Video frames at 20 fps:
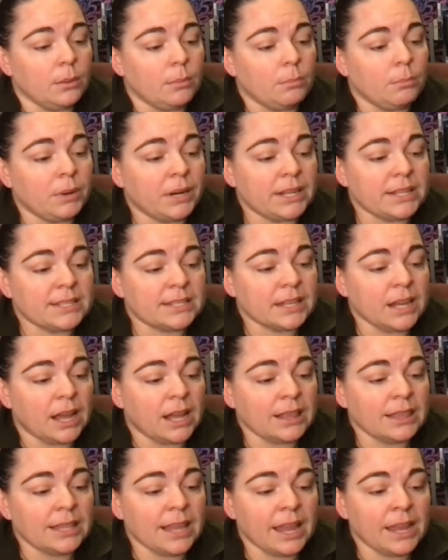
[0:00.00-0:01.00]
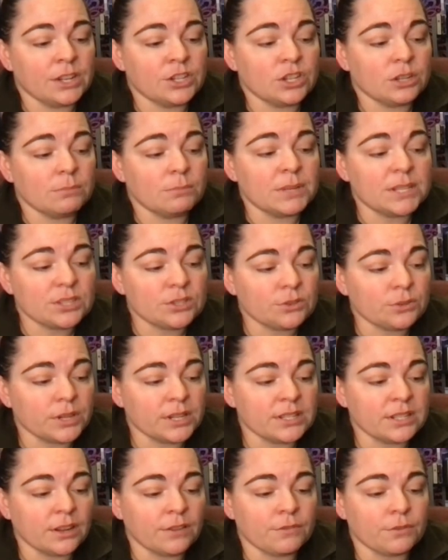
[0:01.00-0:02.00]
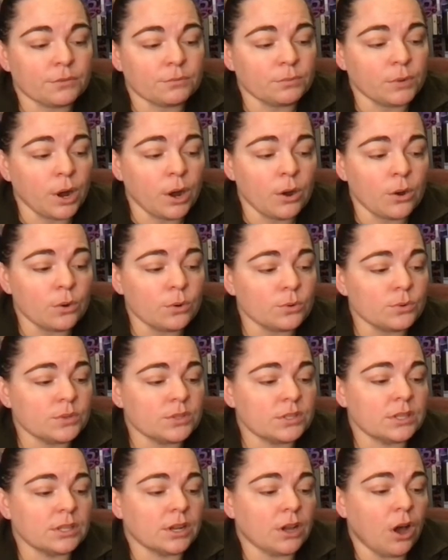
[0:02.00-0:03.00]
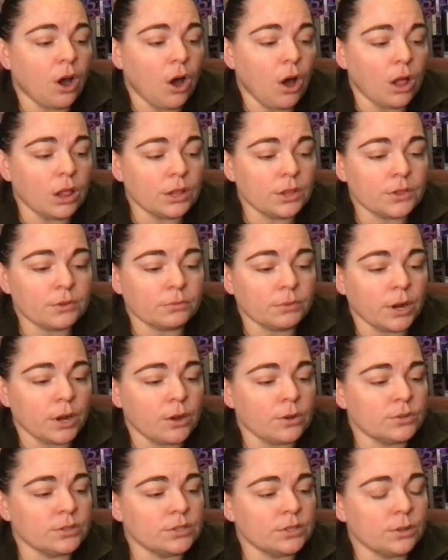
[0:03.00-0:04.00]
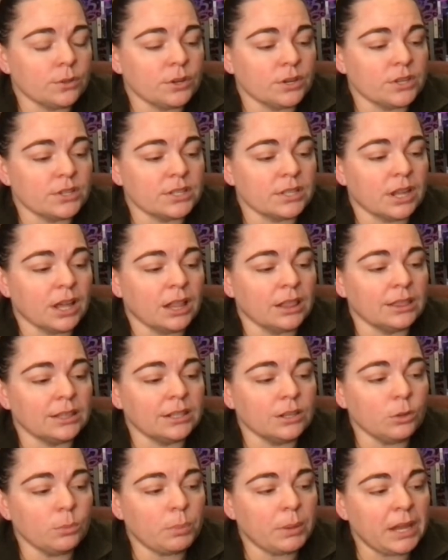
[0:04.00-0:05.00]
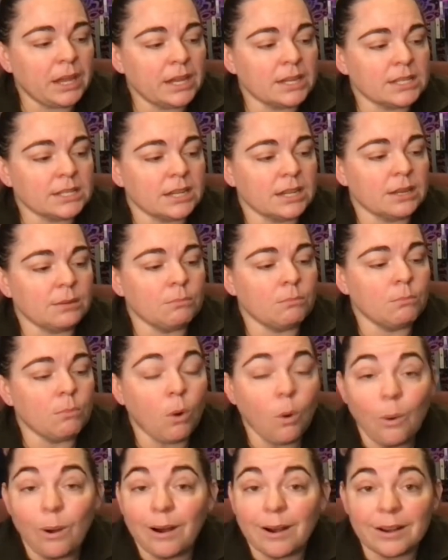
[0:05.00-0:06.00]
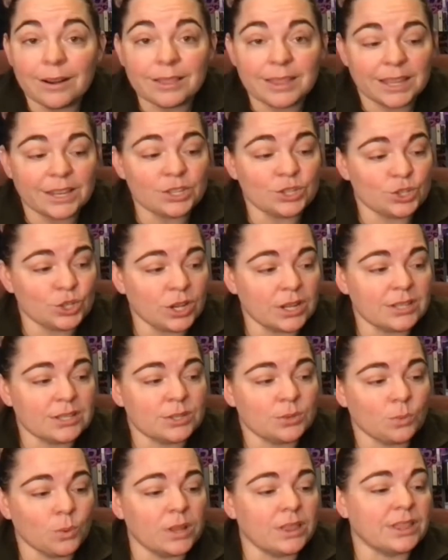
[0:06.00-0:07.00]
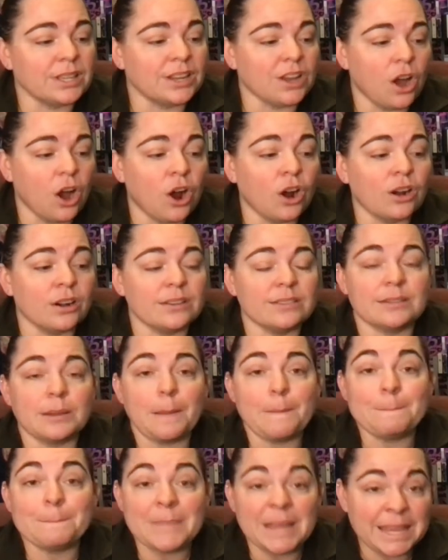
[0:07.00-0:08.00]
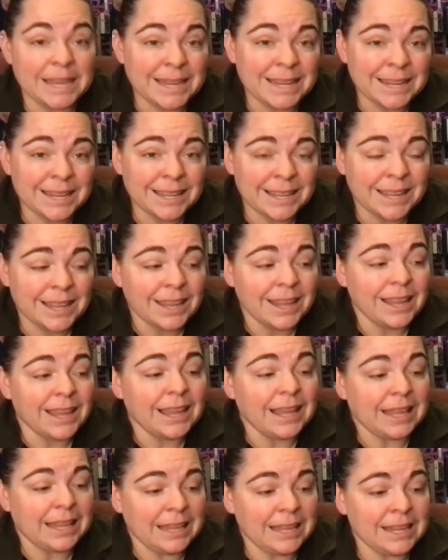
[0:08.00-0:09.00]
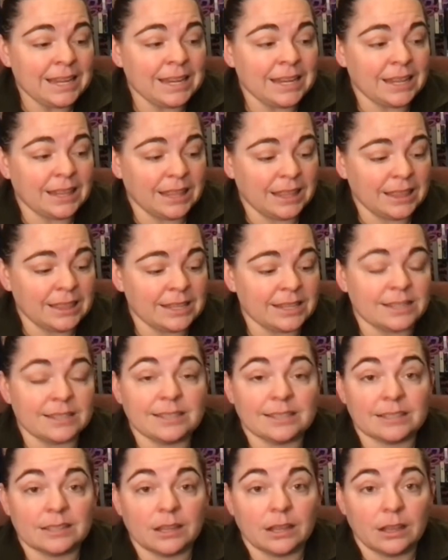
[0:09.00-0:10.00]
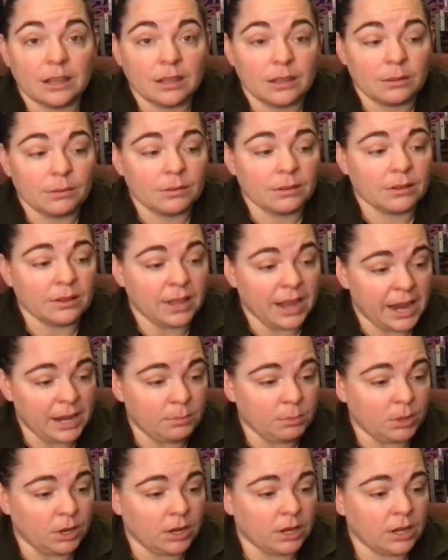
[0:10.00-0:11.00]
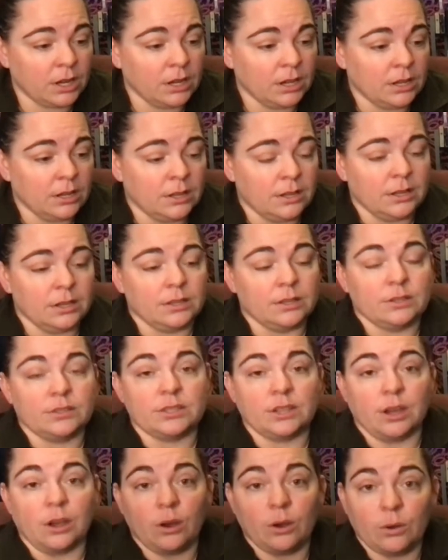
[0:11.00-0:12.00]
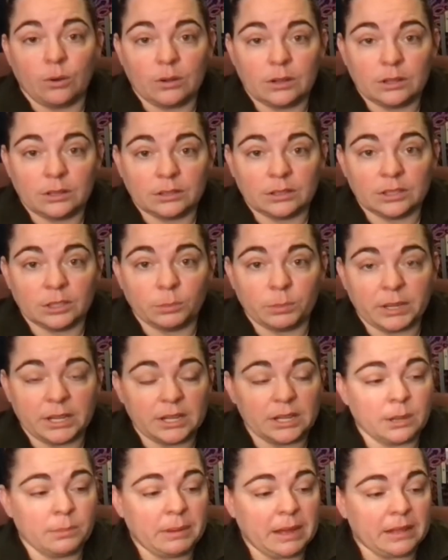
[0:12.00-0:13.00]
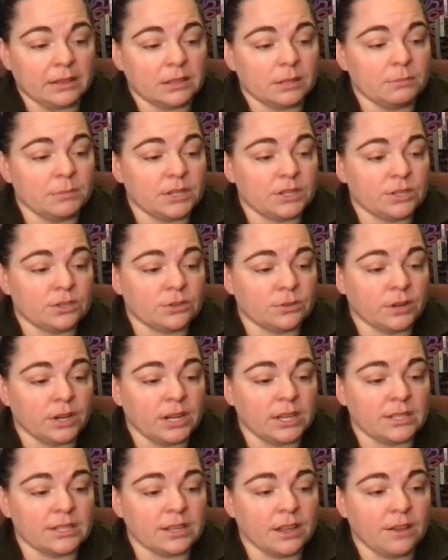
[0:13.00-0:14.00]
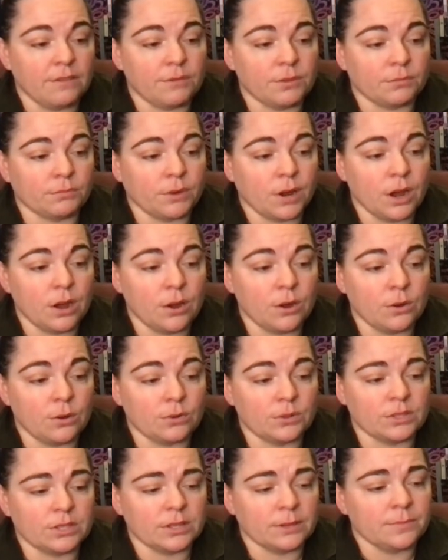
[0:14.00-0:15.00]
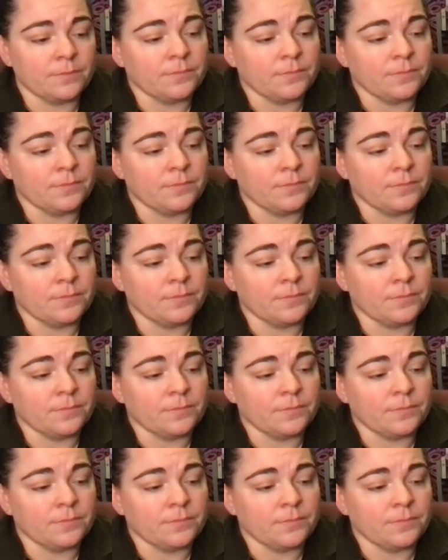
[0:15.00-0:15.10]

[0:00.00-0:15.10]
But it's got the ancient mysteries of the rose, the call of the rose. So there's a little bit more than just what the cards mean in this guidebook. So a little bit about the mysteries of the rose.